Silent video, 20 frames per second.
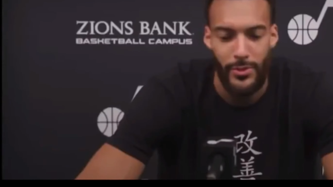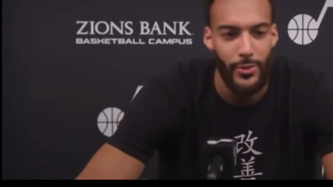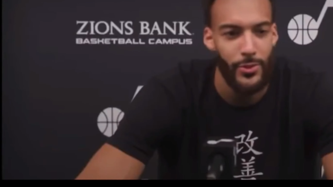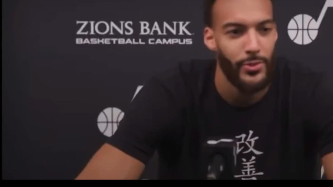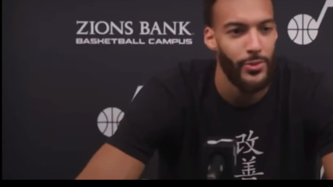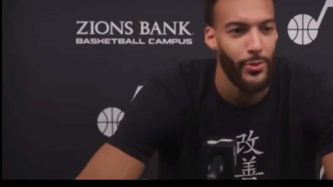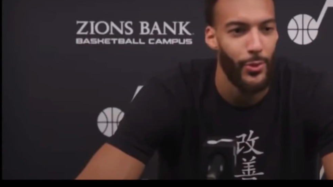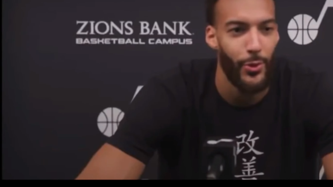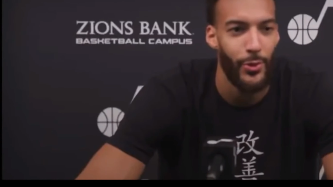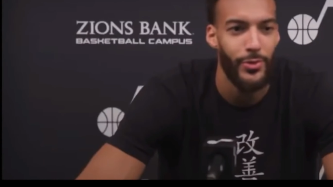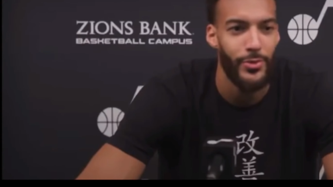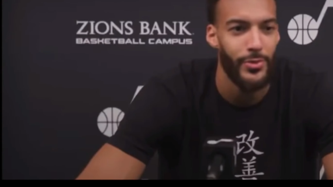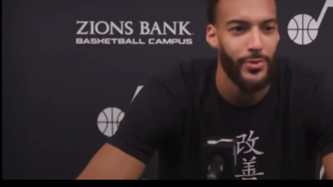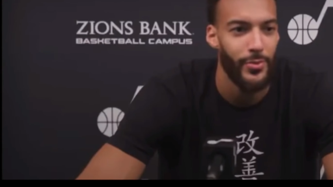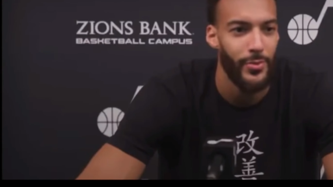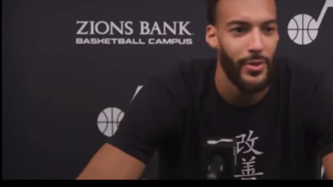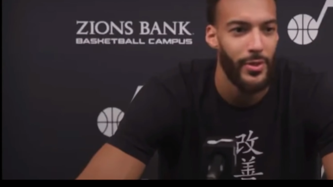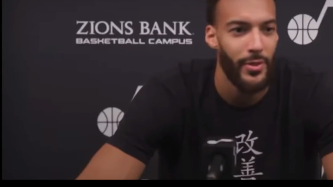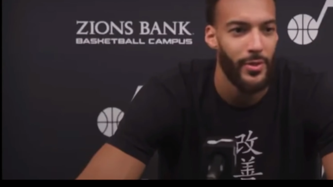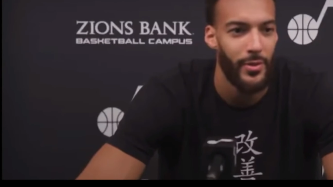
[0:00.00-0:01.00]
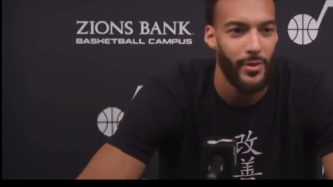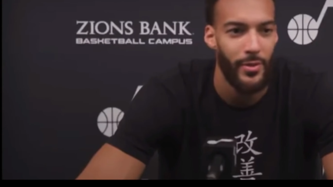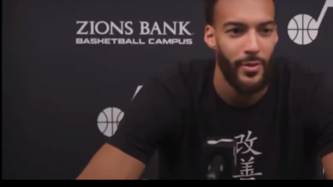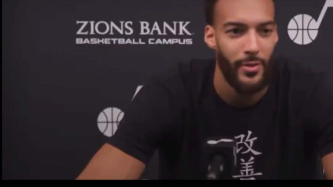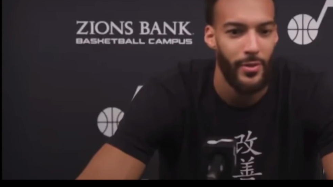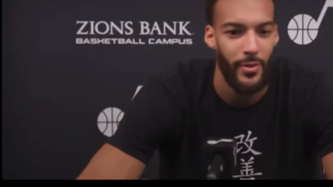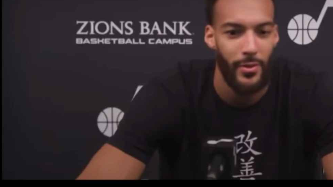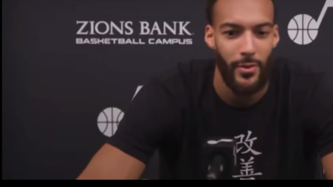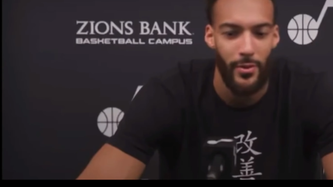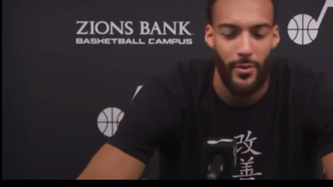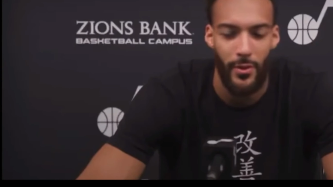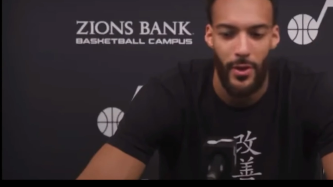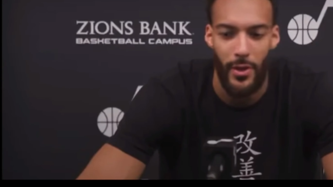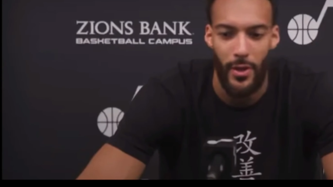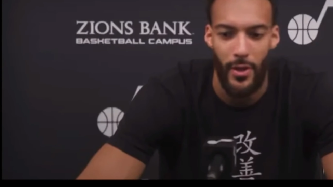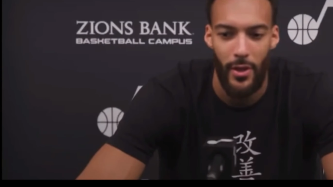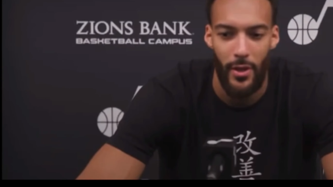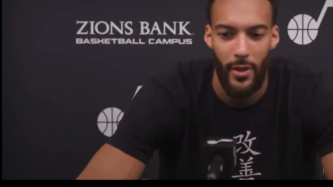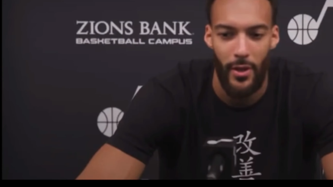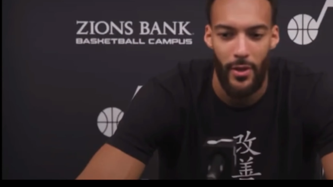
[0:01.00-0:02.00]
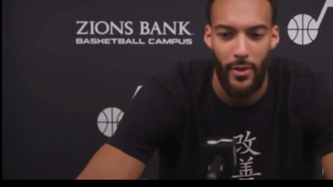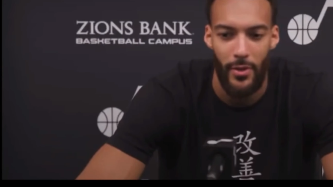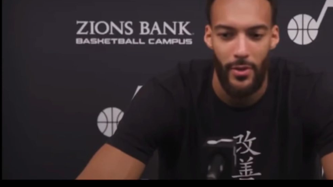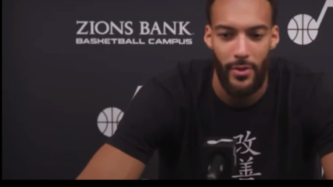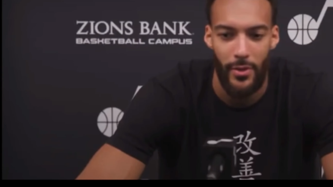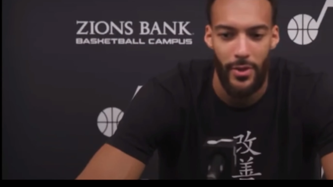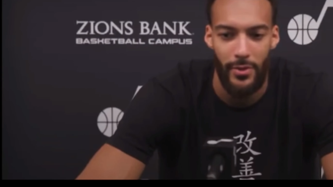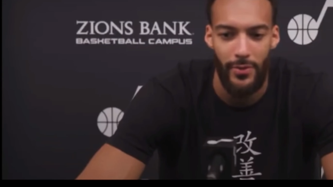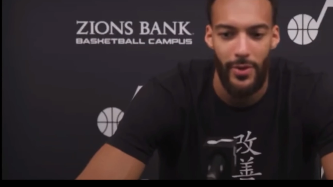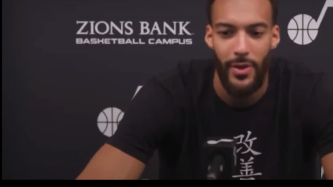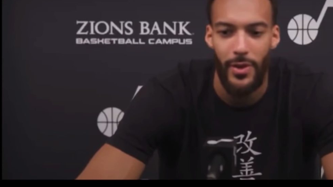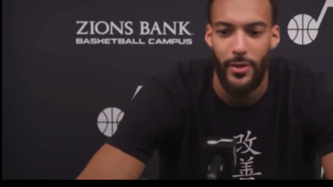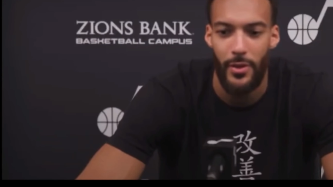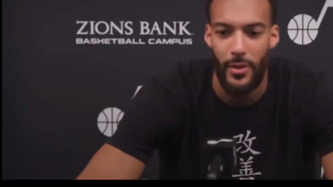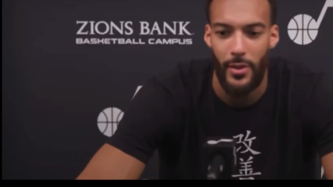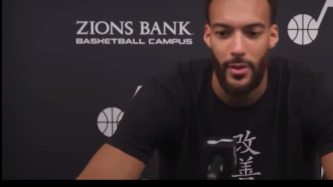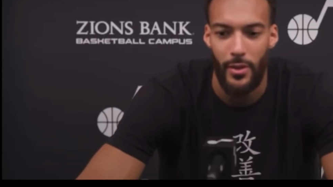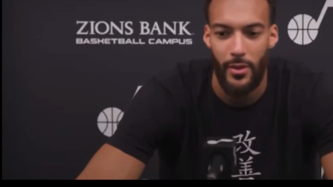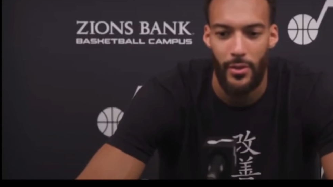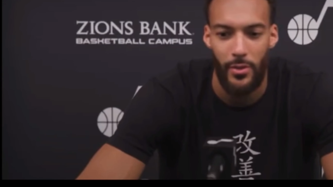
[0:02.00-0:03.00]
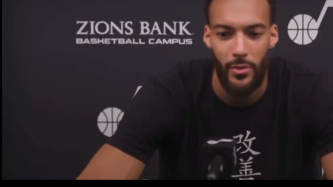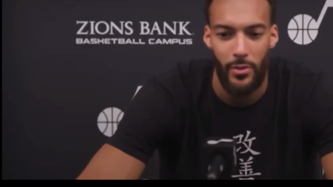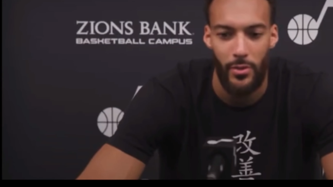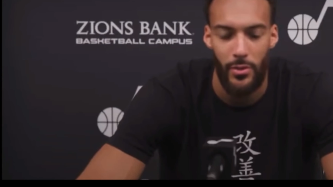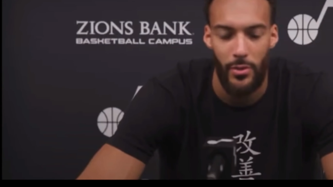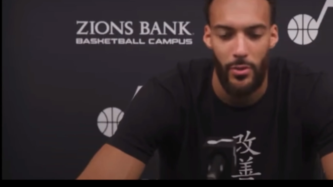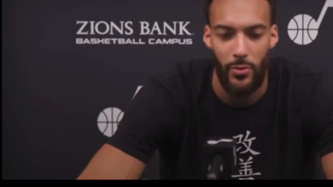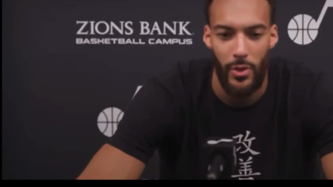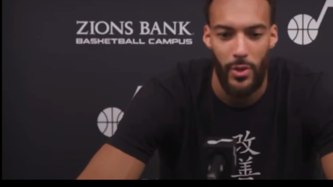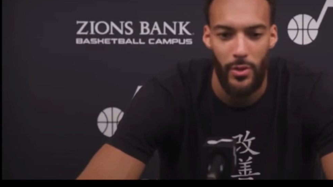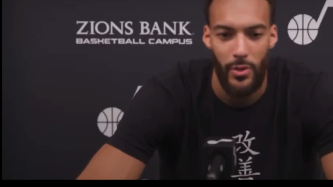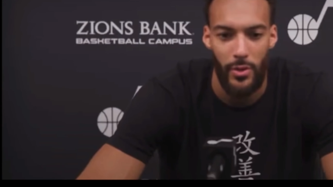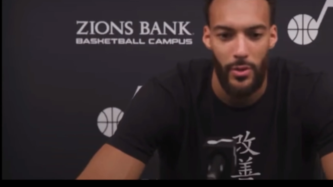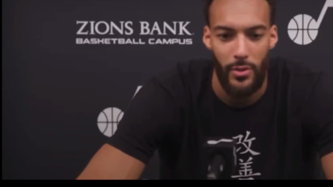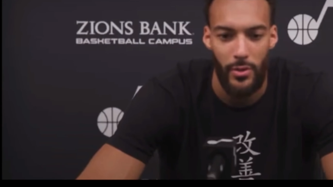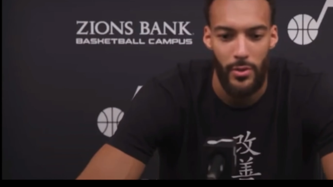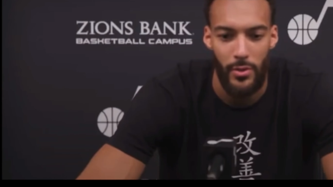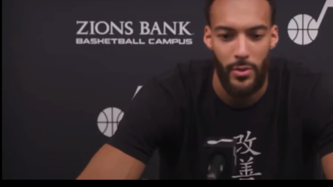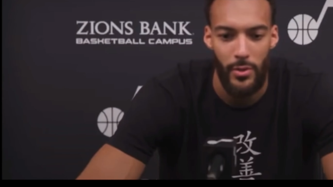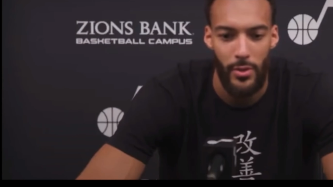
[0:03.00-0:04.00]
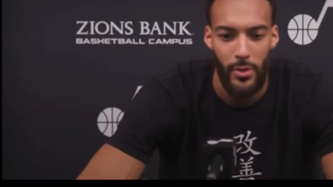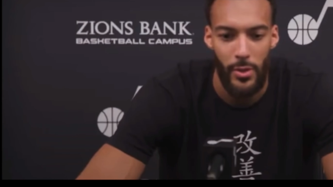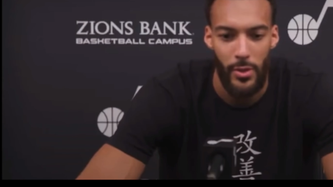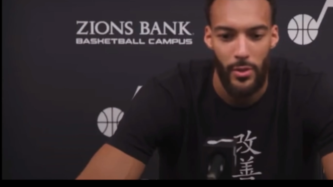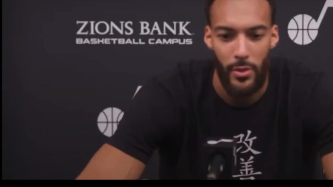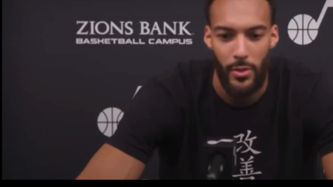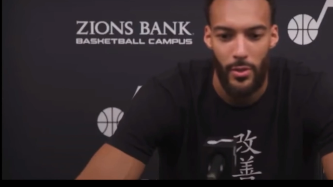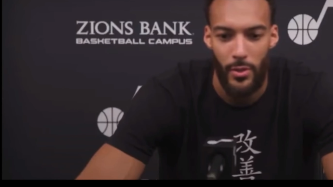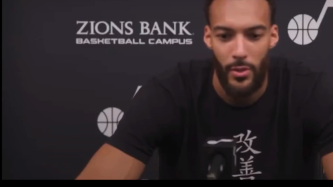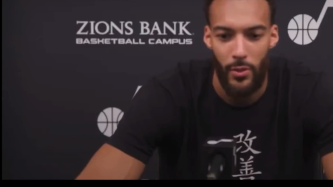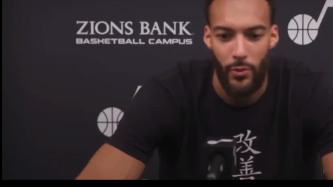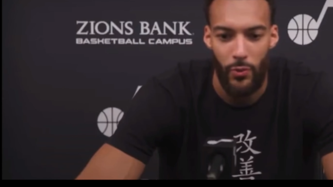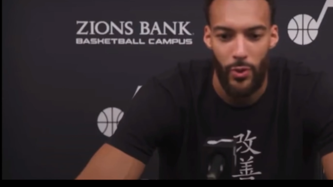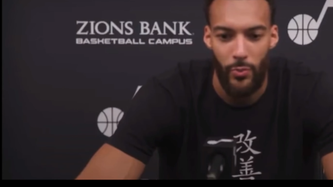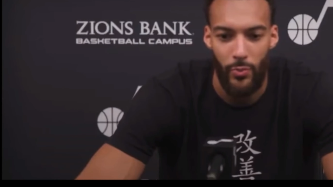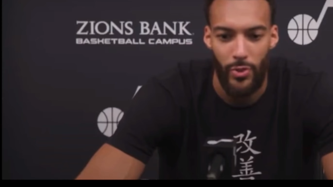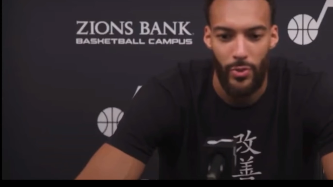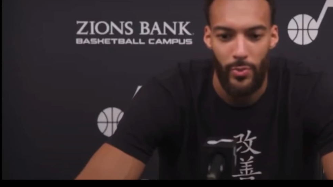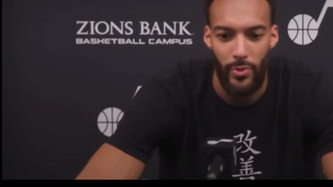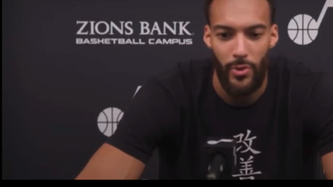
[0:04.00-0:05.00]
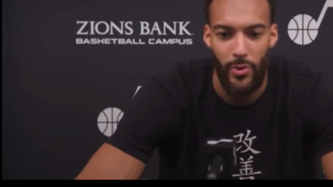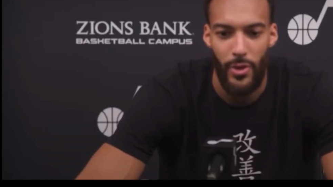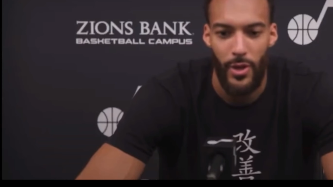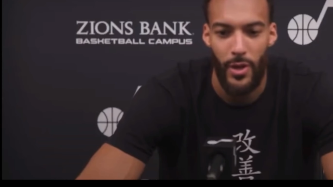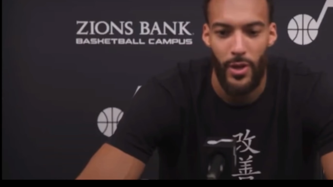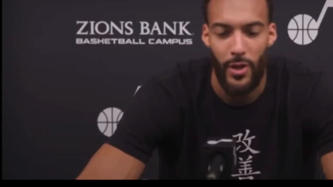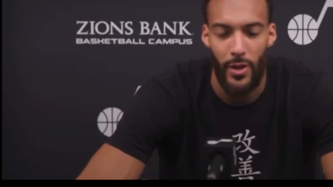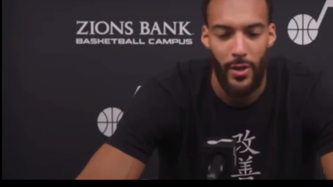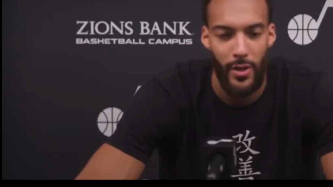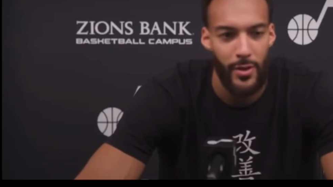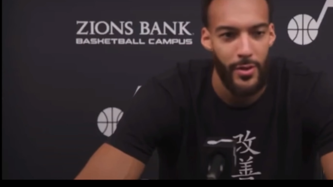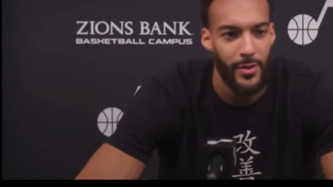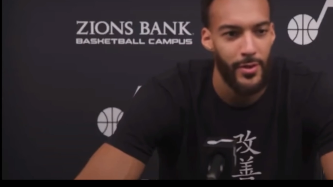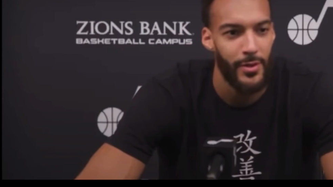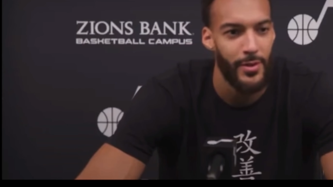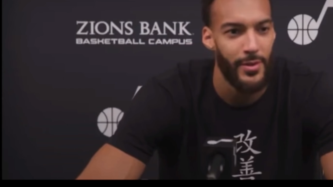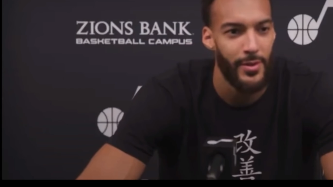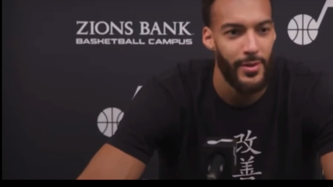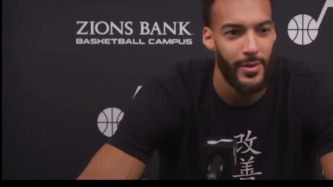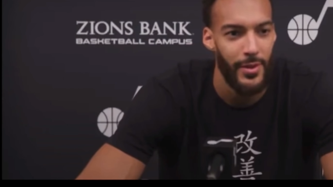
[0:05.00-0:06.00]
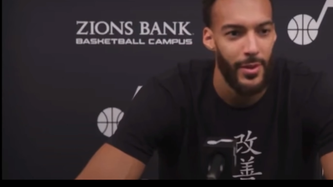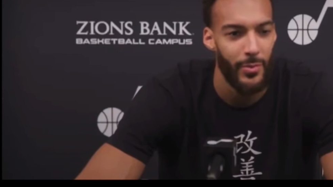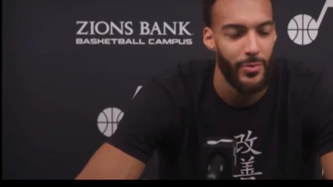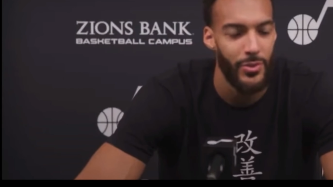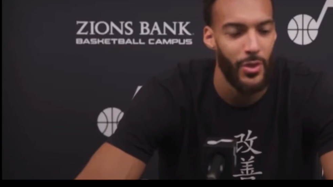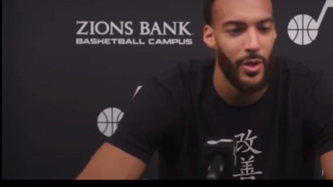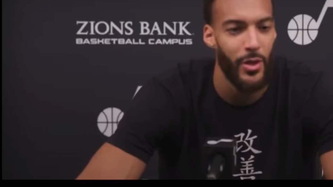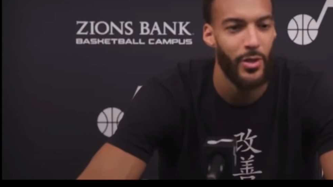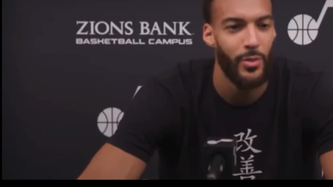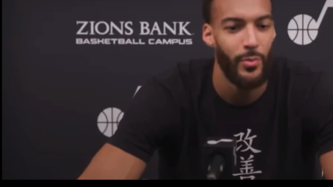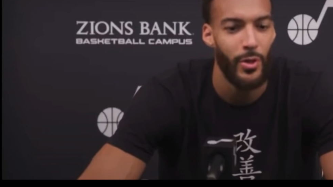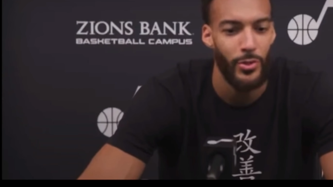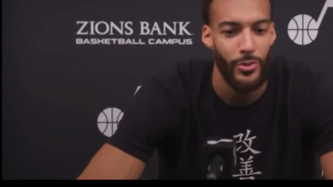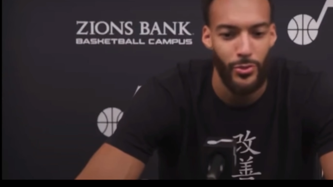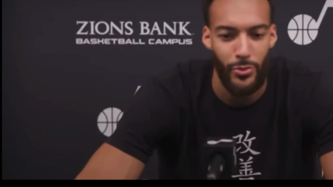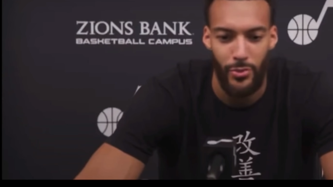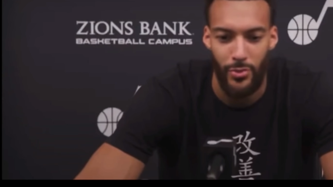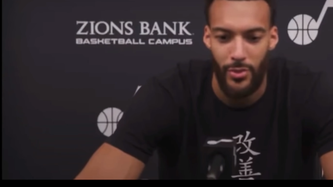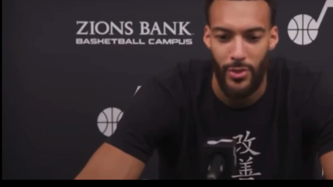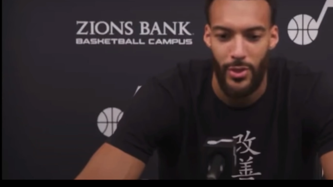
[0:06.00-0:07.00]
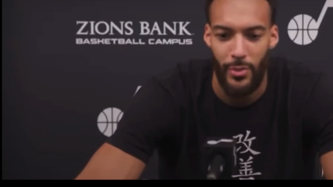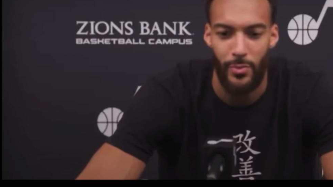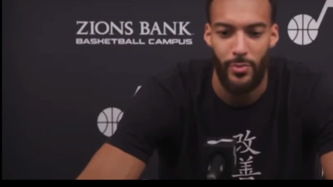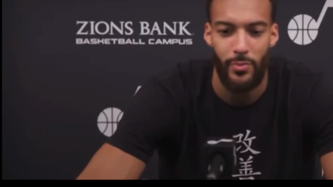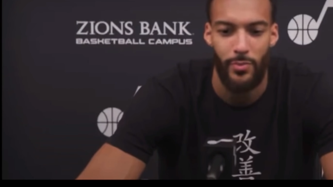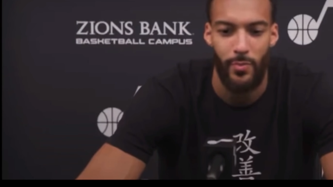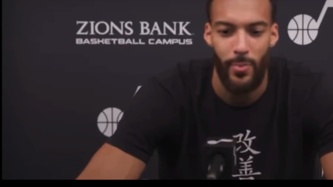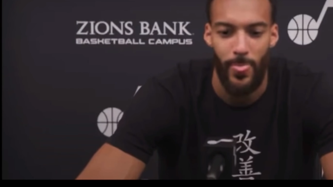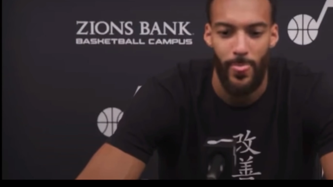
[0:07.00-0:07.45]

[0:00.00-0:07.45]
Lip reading: It's just noise to me, you know. And if anything, you know, when people keep talking about you, keep